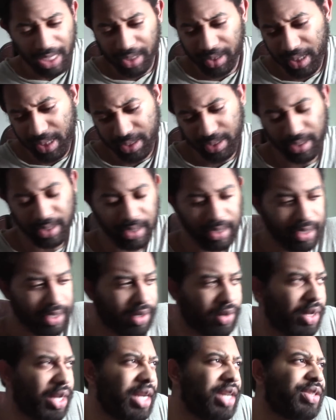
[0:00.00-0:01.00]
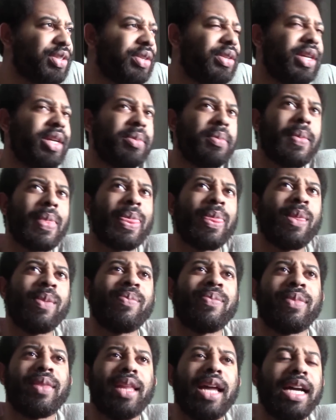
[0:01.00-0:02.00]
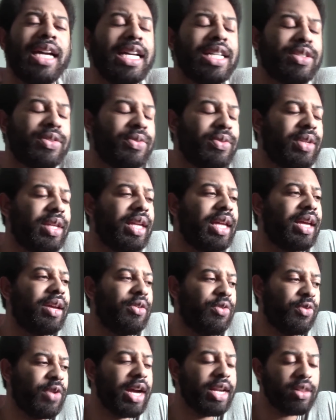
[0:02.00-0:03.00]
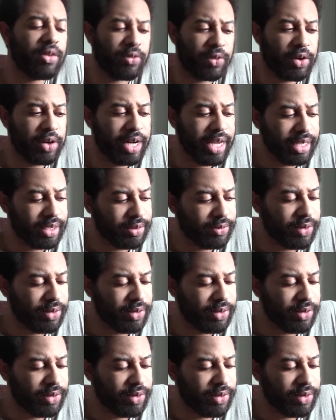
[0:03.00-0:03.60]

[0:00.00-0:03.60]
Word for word: Listen, you know, and here's the thing. I guess a final verdict,